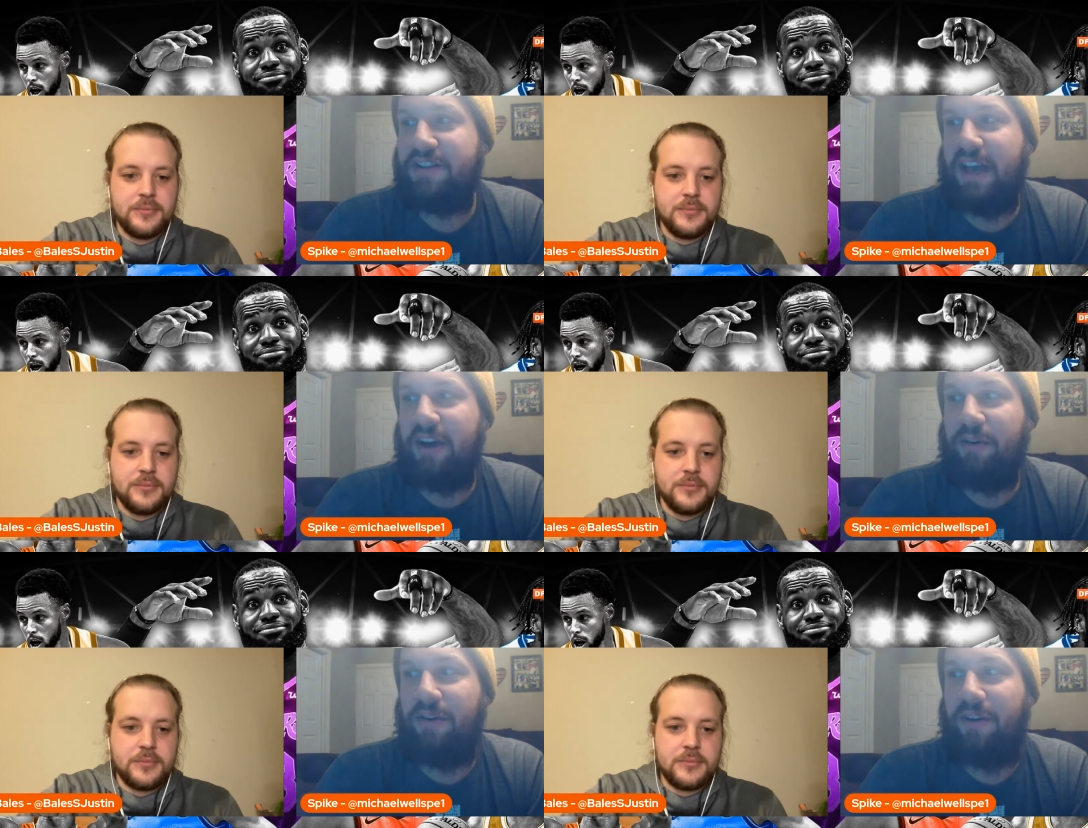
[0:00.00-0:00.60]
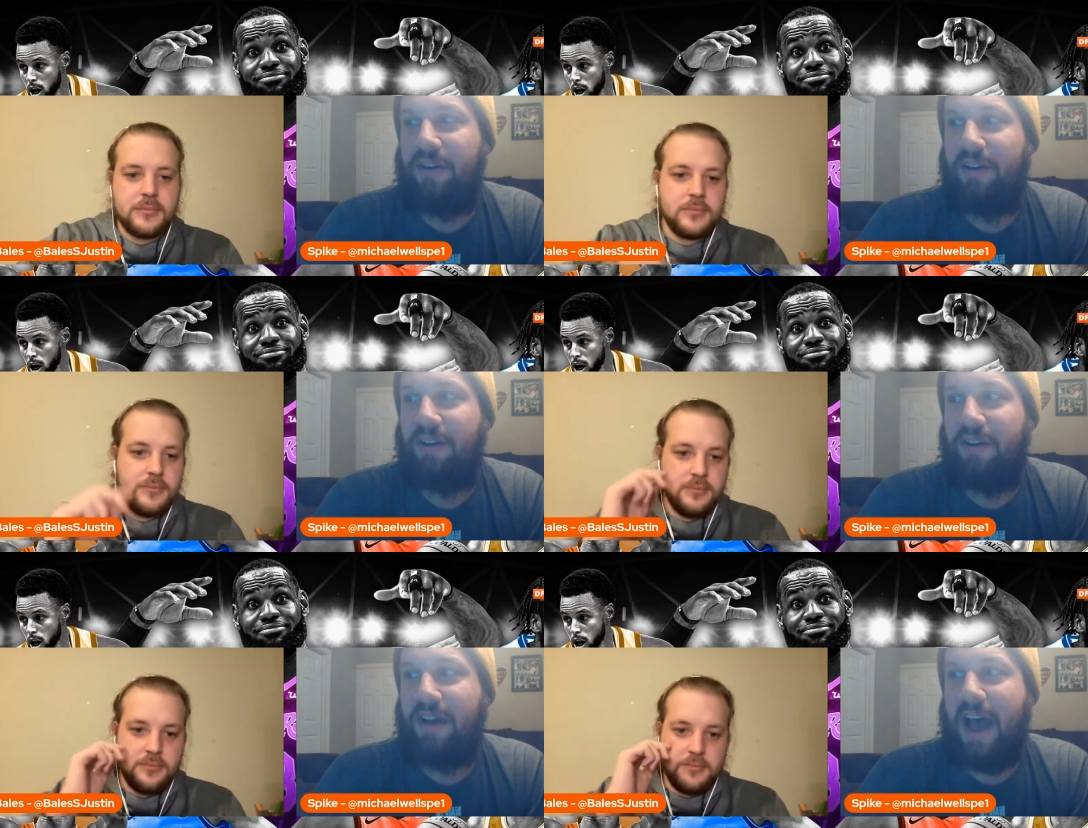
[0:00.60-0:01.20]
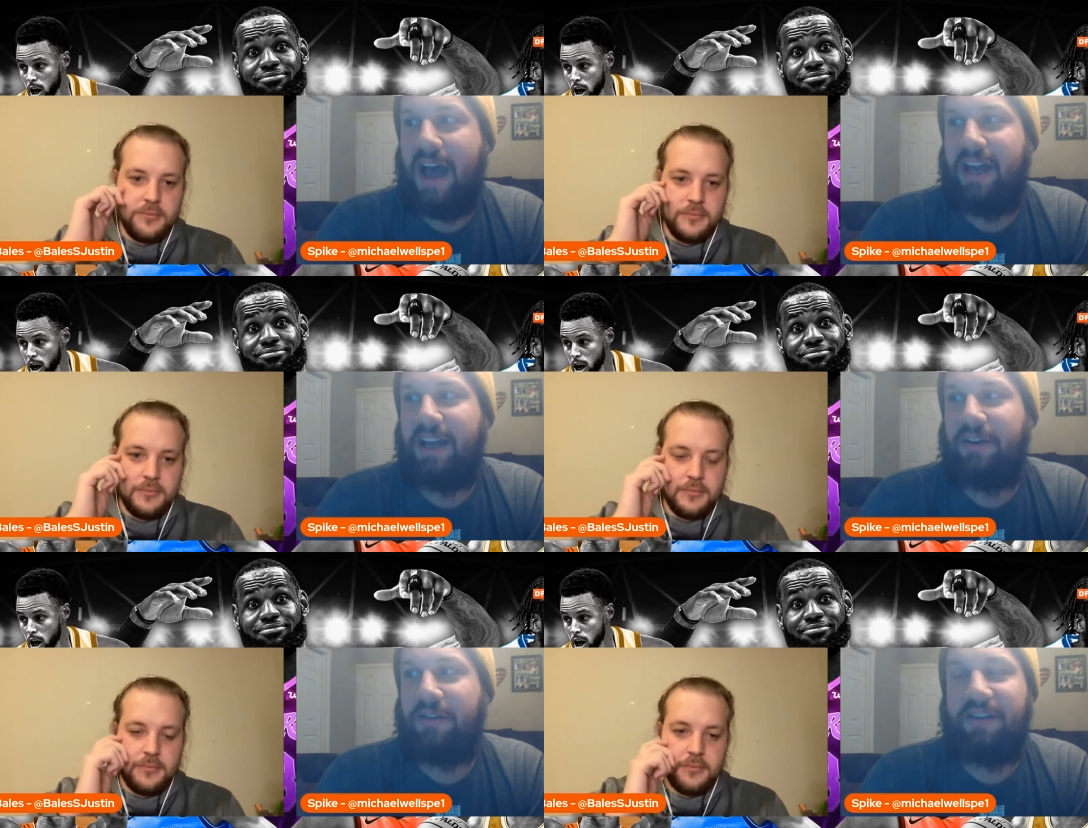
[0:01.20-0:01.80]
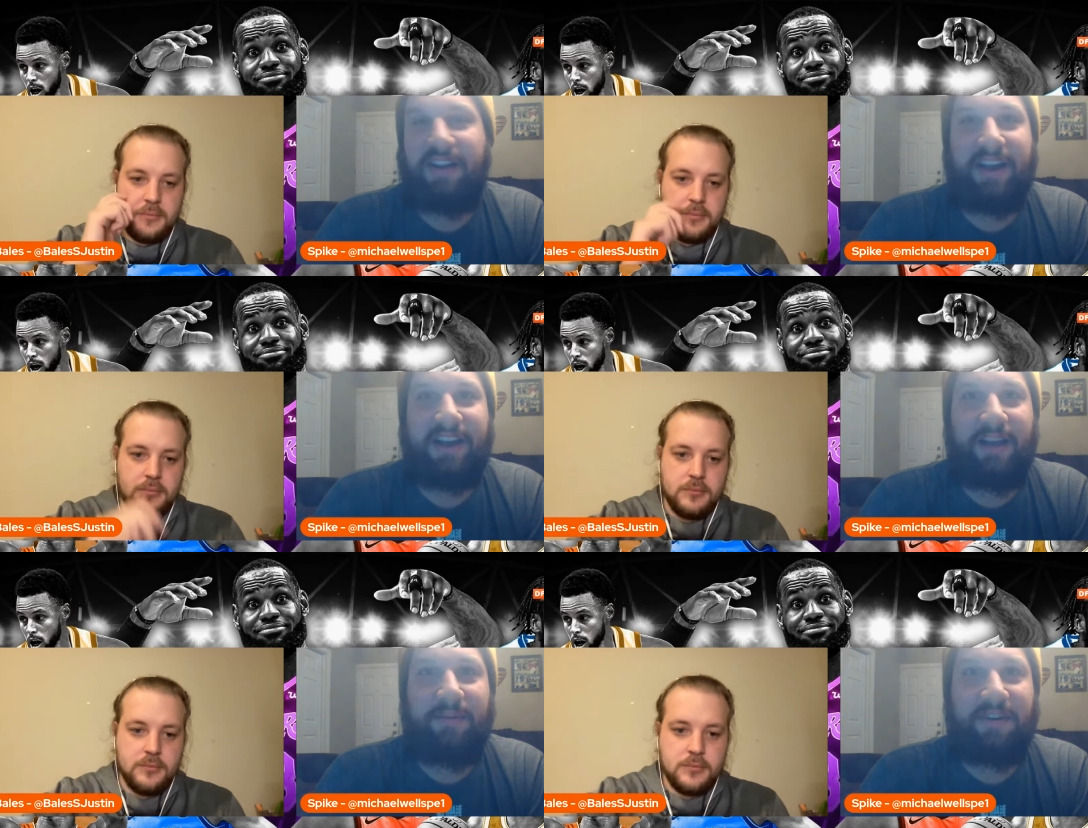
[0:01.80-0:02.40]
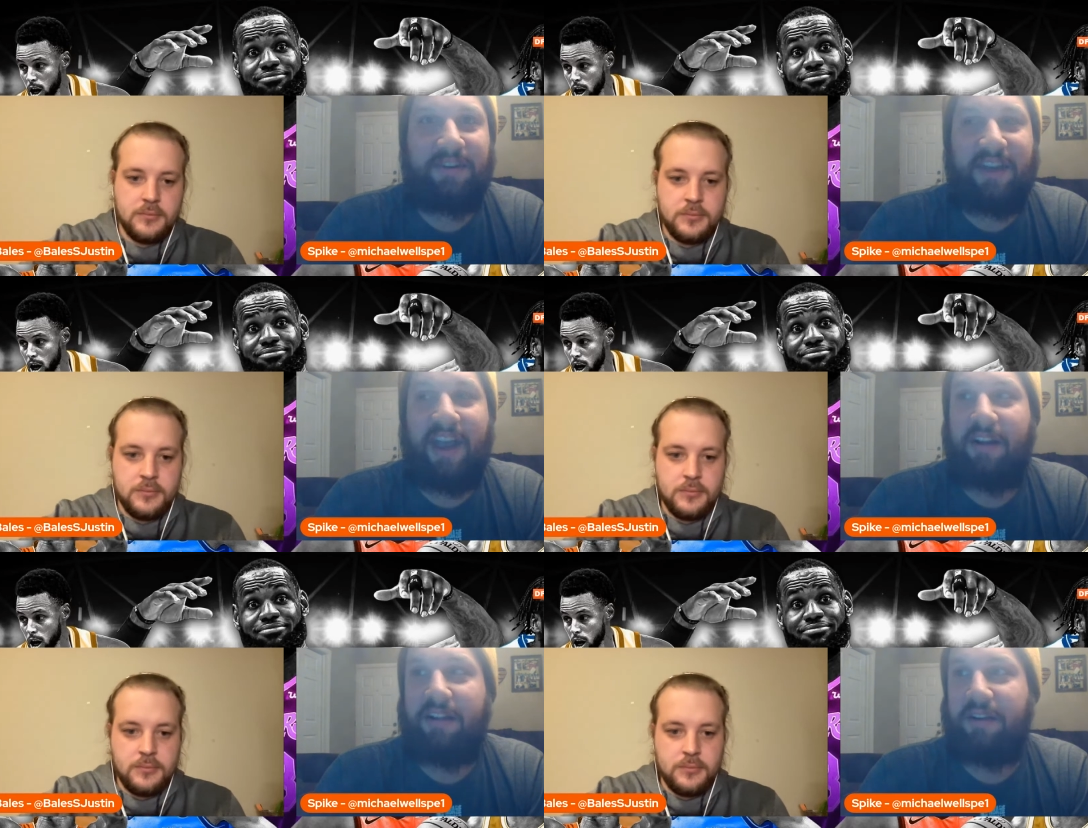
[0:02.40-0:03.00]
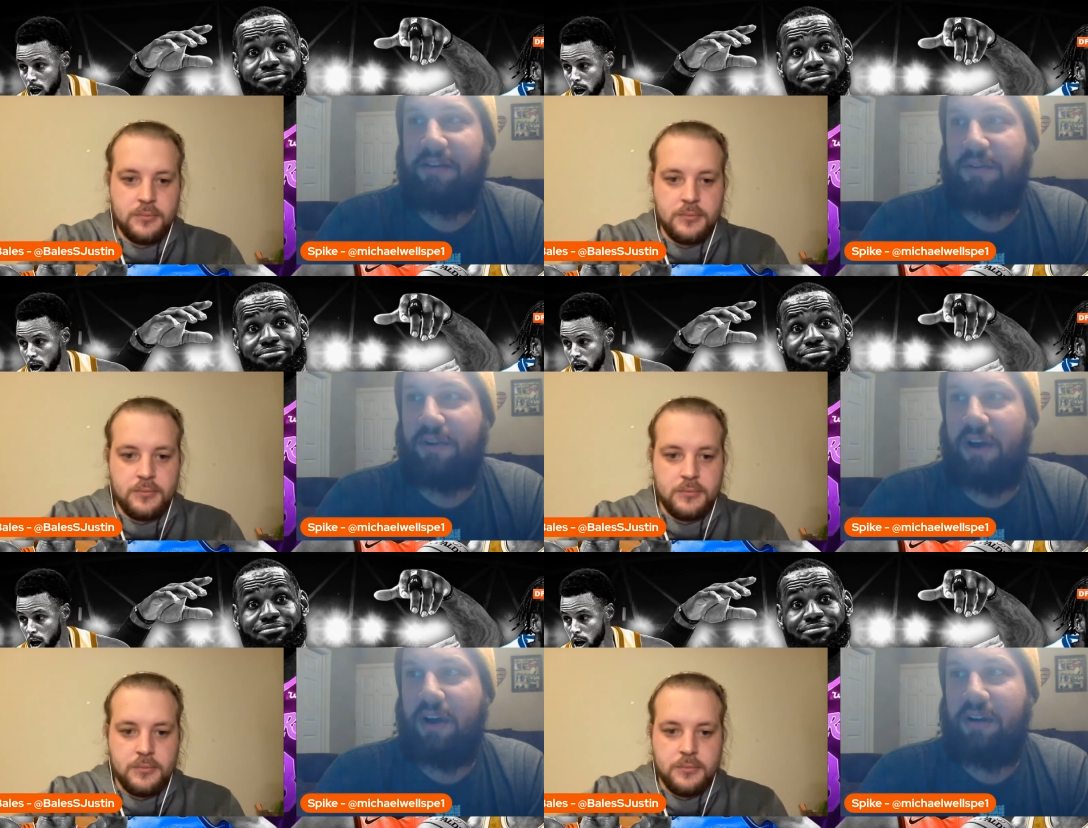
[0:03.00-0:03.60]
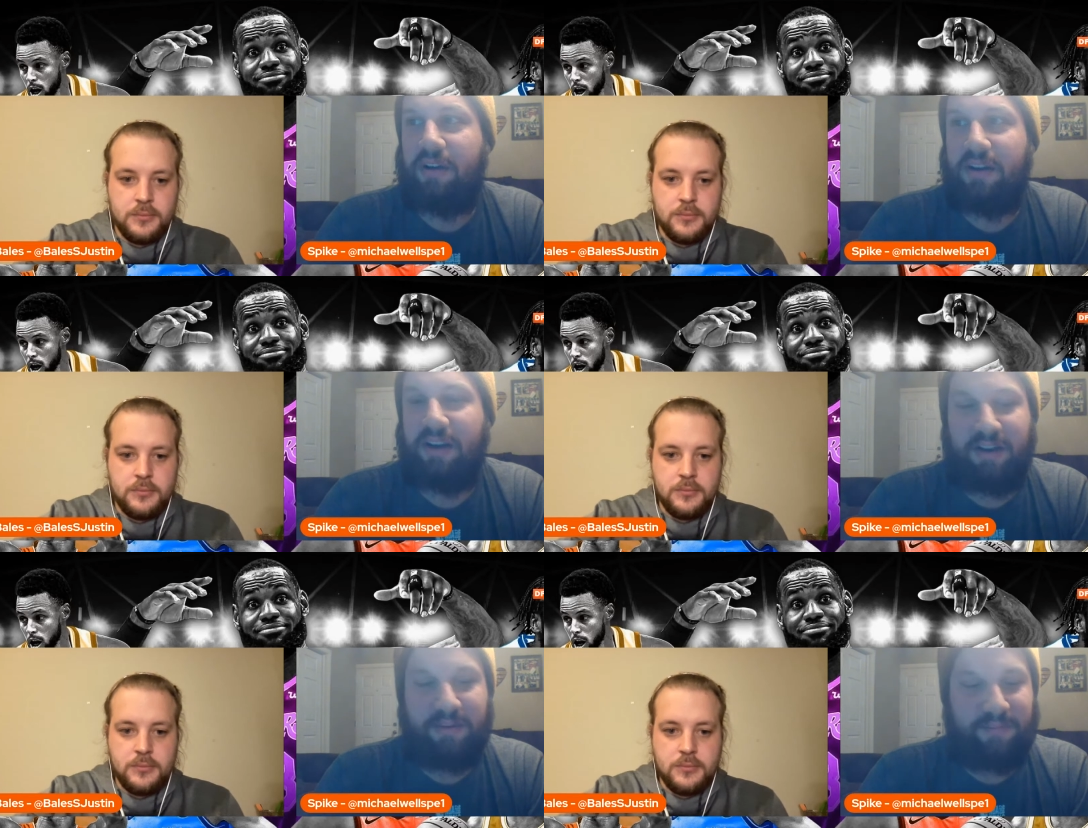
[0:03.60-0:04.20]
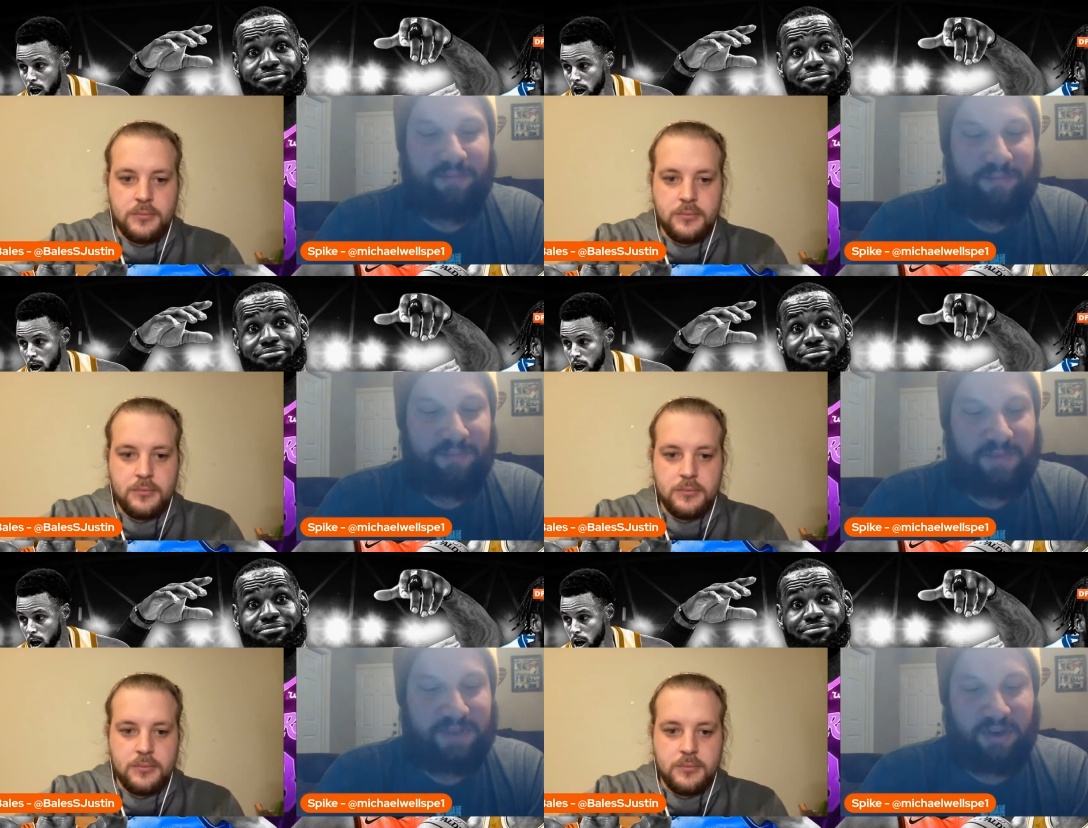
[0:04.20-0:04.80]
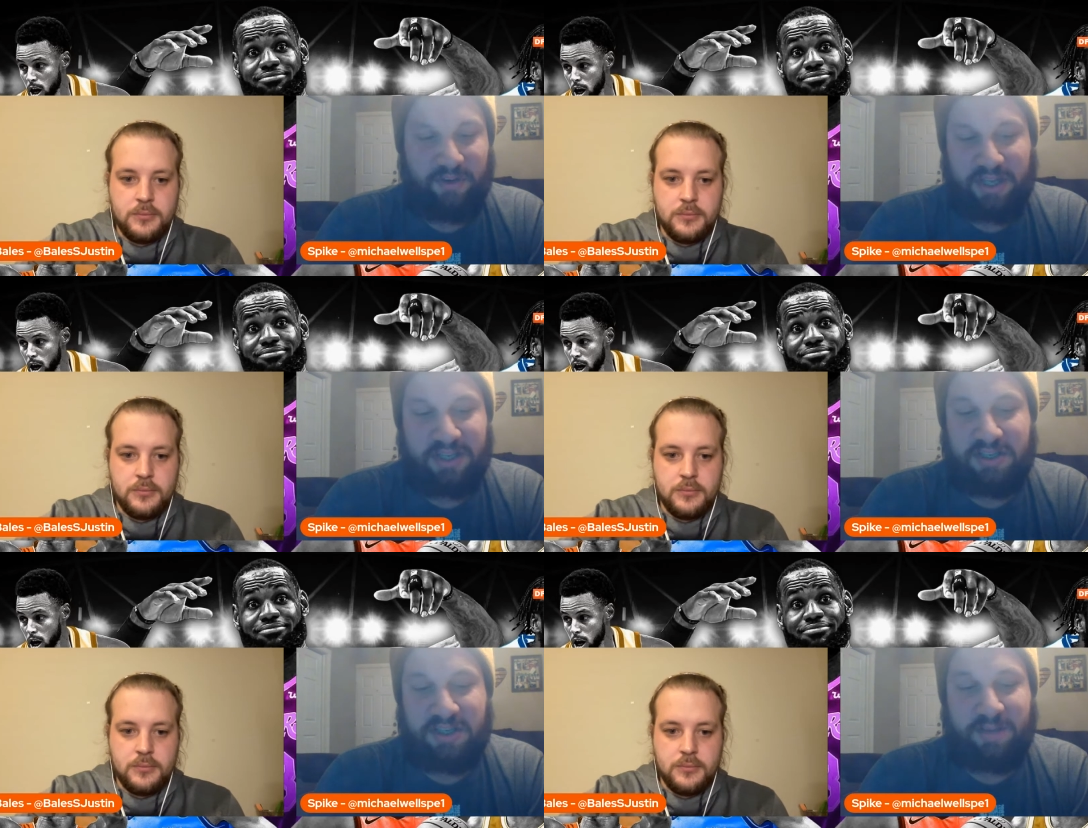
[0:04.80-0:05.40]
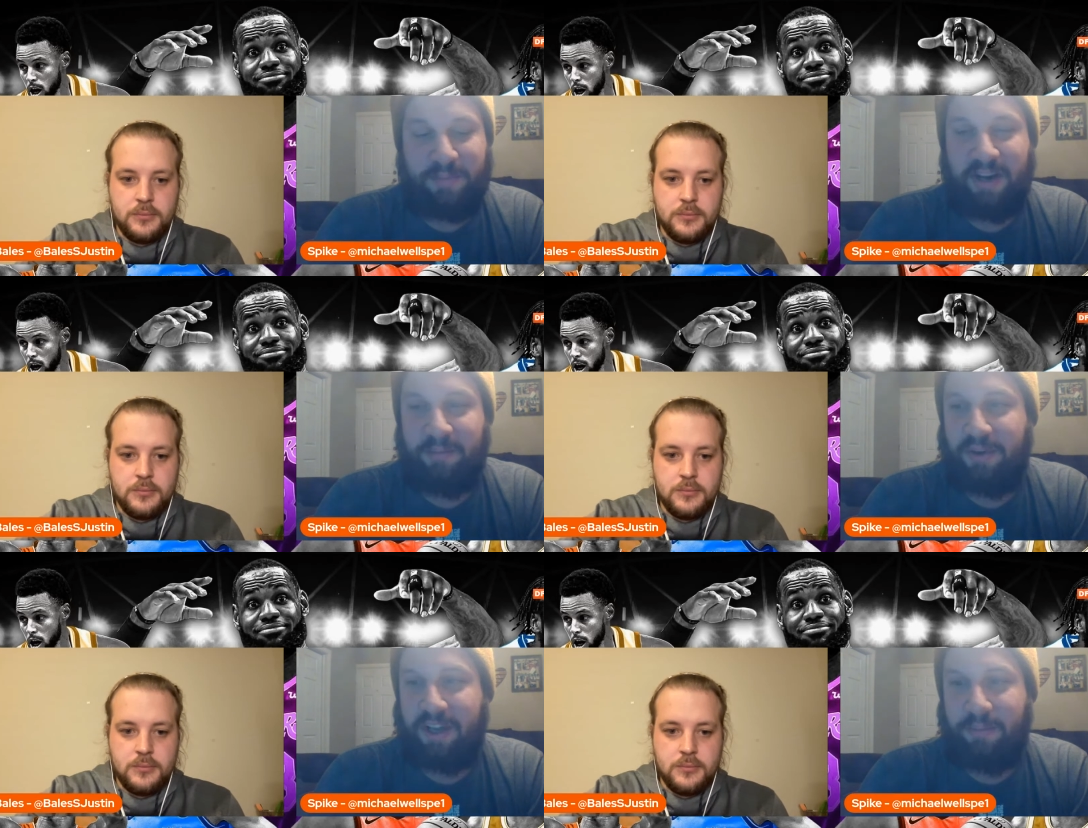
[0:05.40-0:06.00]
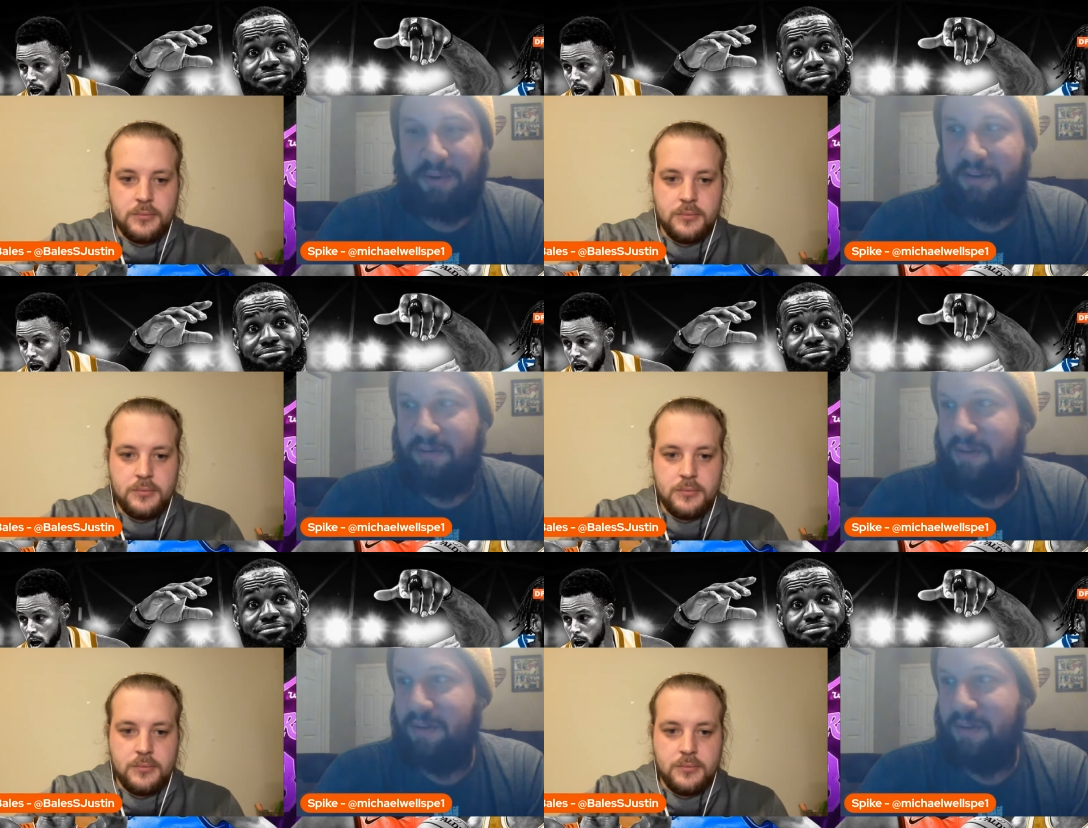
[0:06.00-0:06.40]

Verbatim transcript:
Speaker 1: out, I, I don't see that game's staying close for long. Um, so it's just a punt play, but